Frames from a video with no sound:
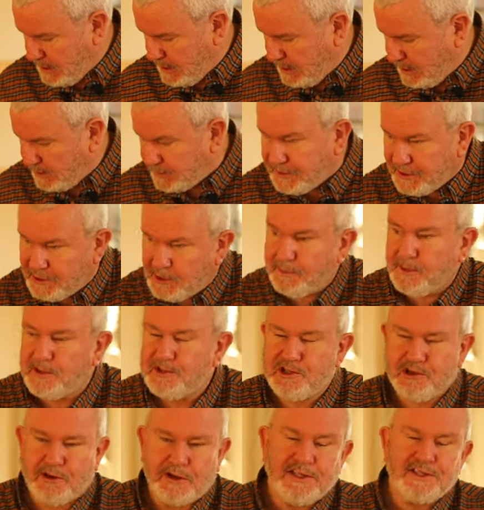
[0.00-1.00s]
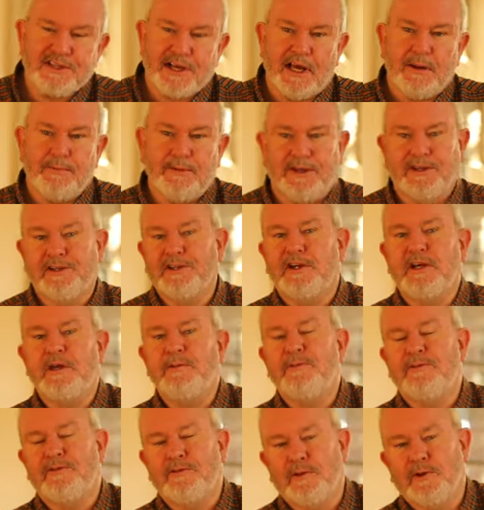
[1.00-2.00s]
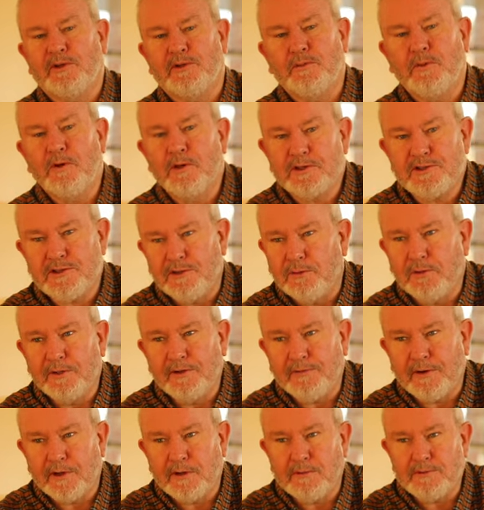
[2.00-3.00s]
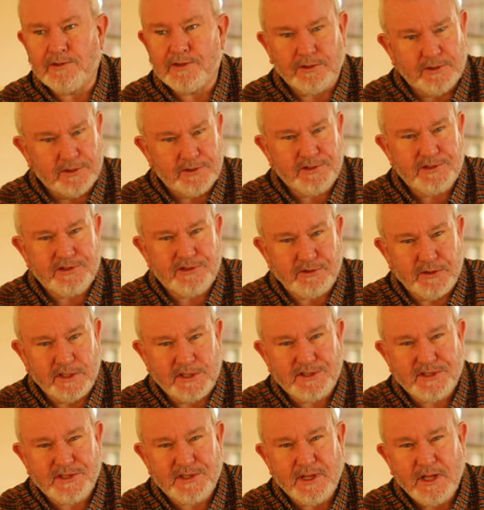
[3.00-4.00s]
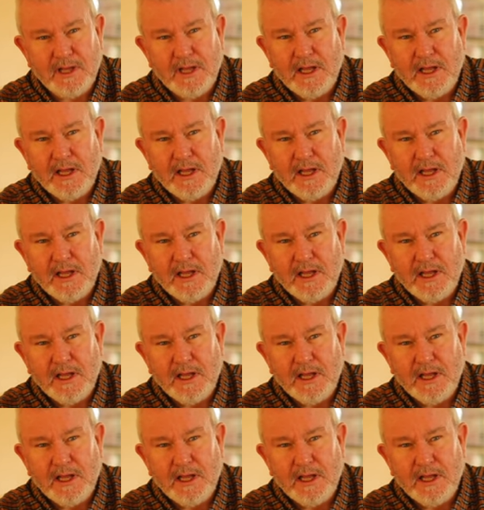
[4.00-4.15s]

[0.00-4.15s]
On the Dublin streetscape at the time, if you were to walk through one of our Georgian streets,